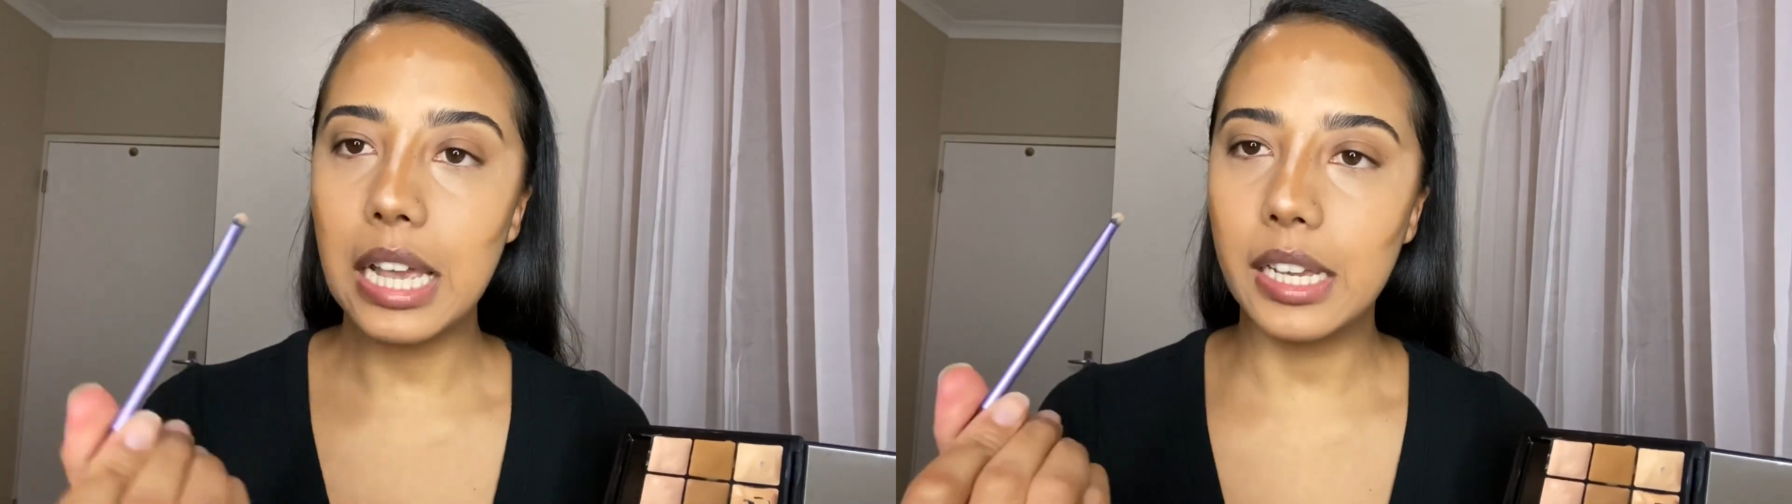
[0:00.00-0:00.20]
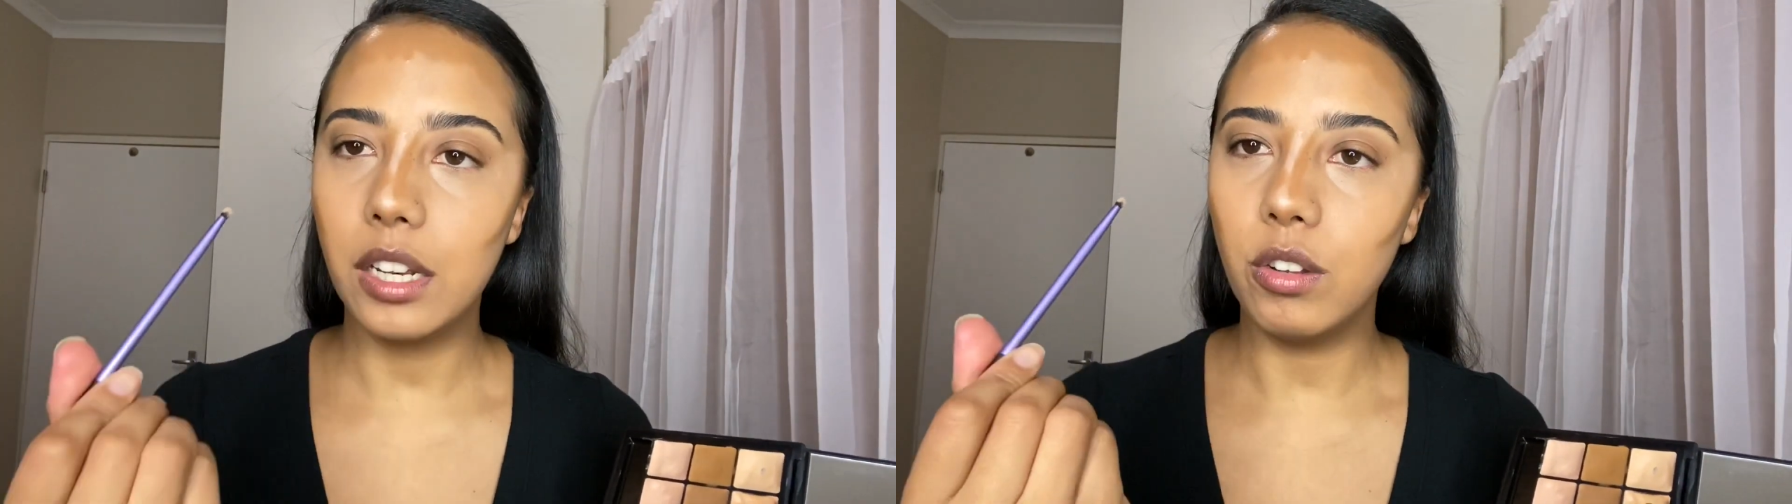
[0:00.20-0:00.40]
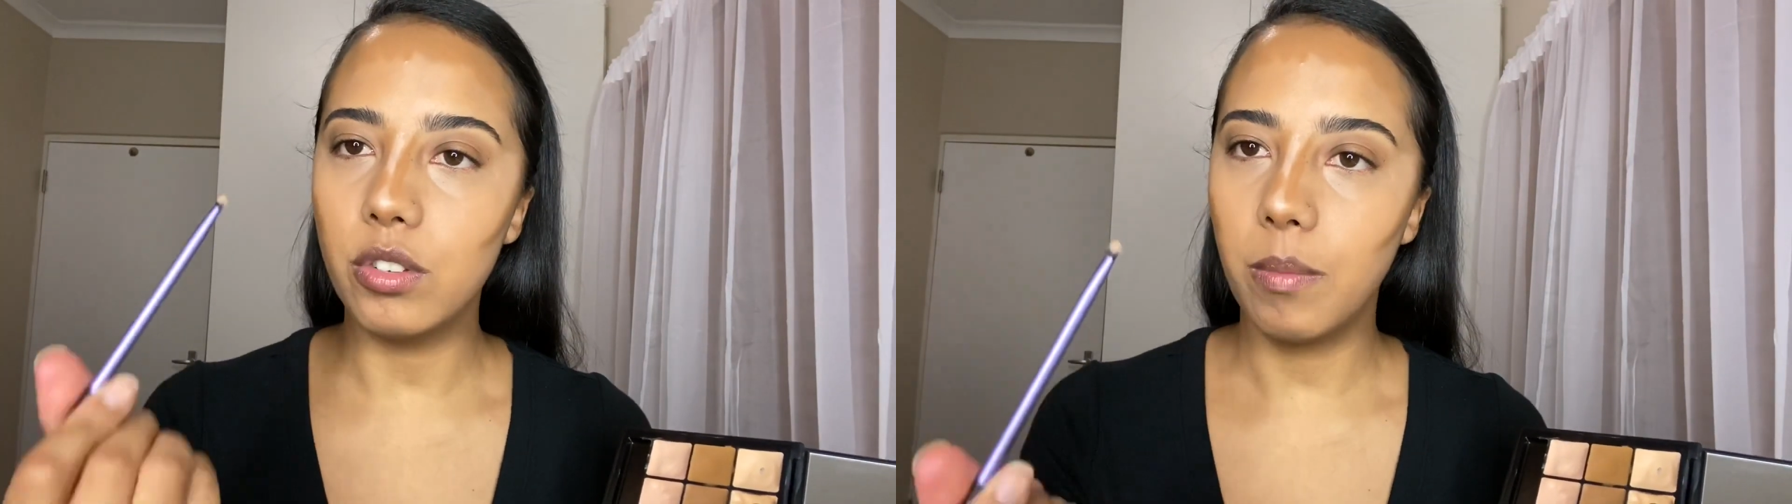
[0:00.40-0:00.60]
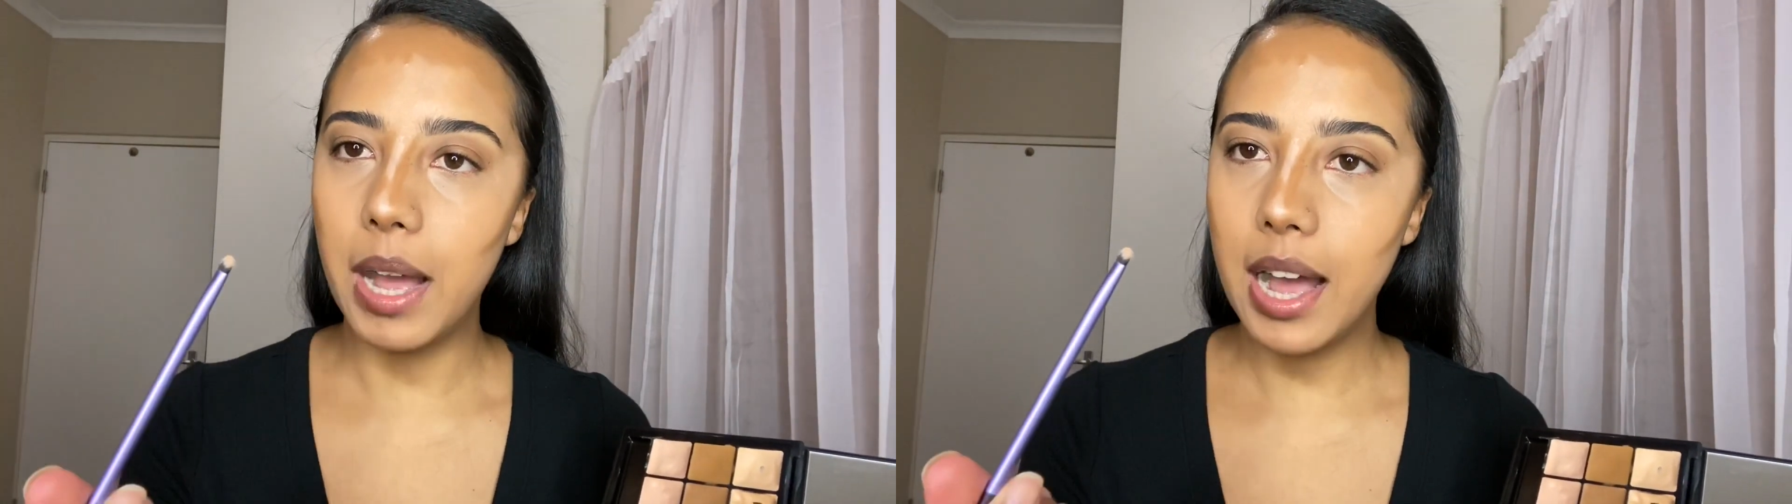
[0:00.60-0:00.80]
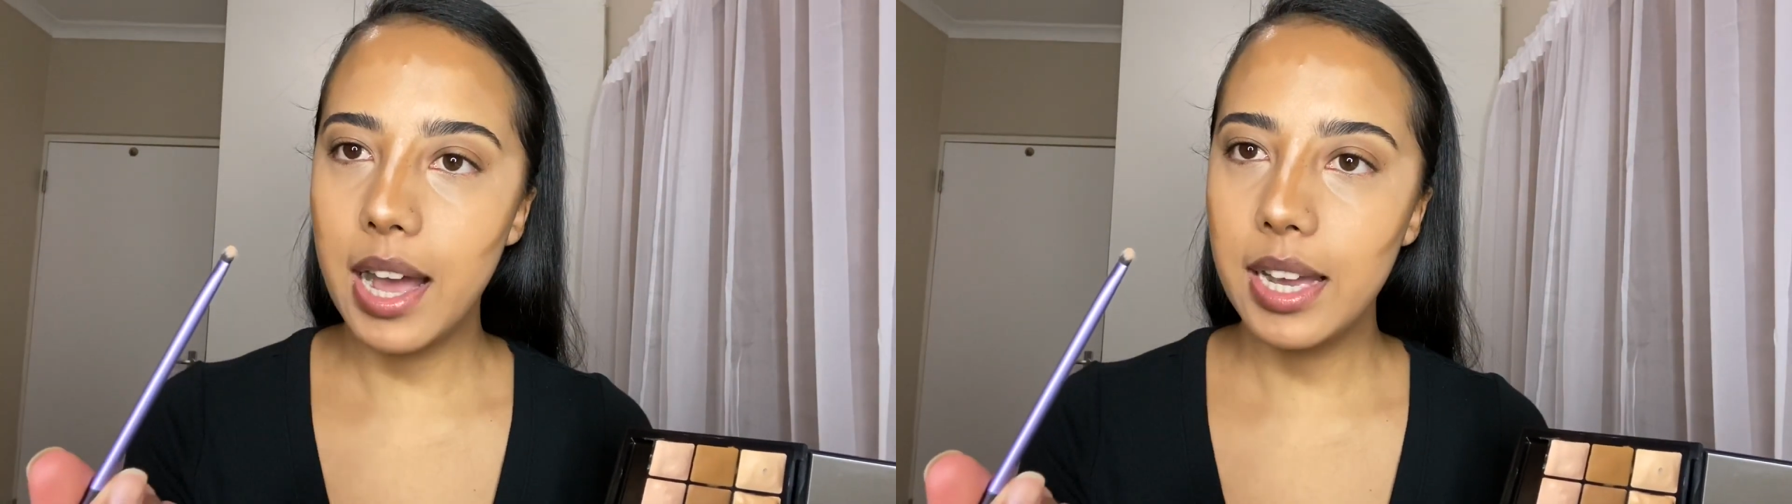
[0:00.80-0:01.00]
I can use on my
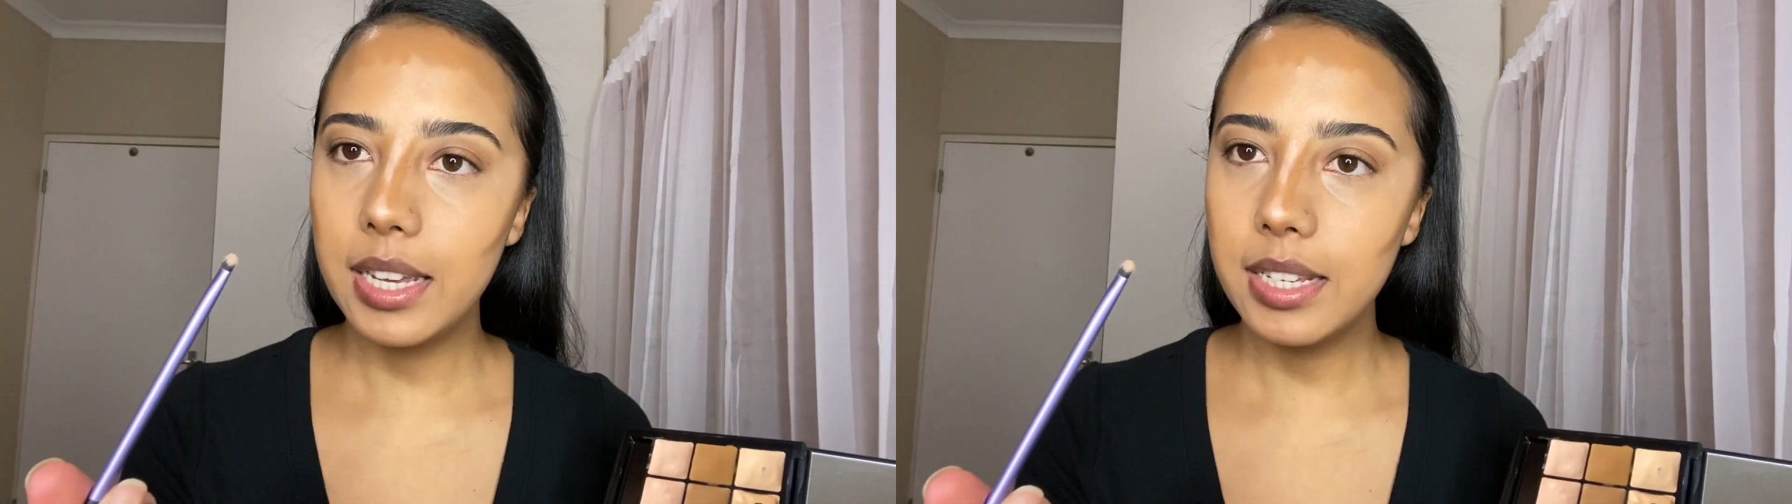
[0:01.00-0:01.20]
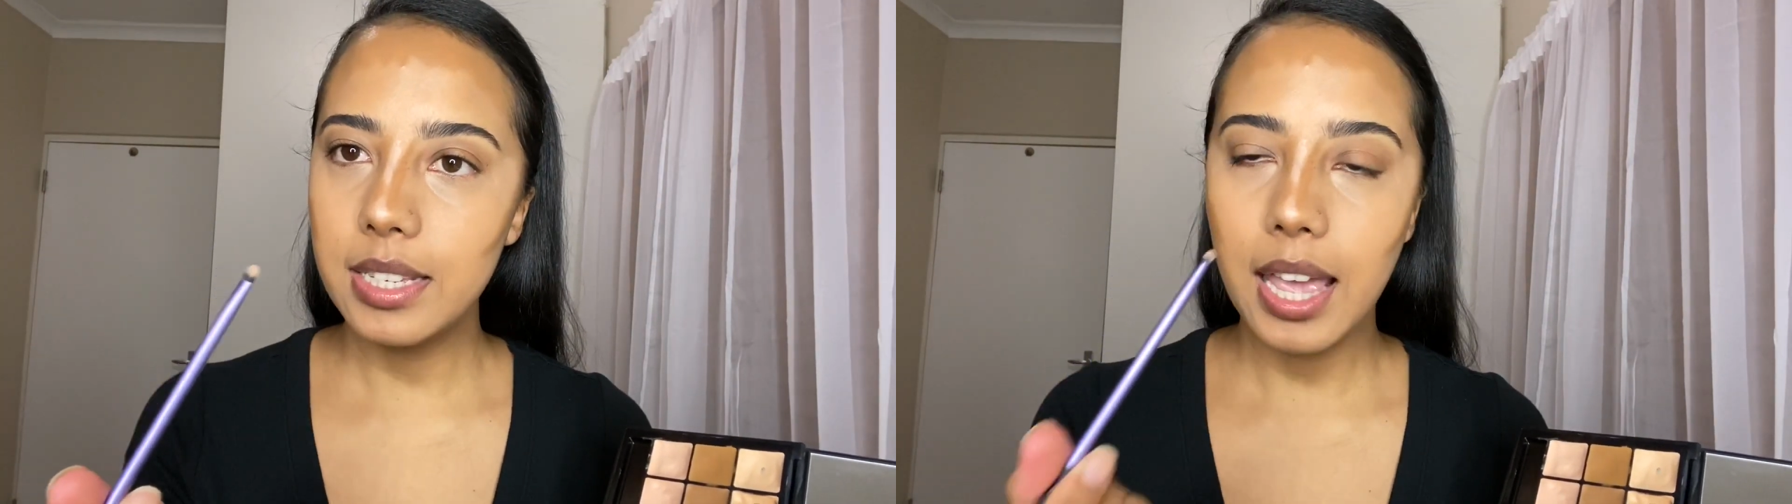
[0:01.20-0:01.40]
eyes,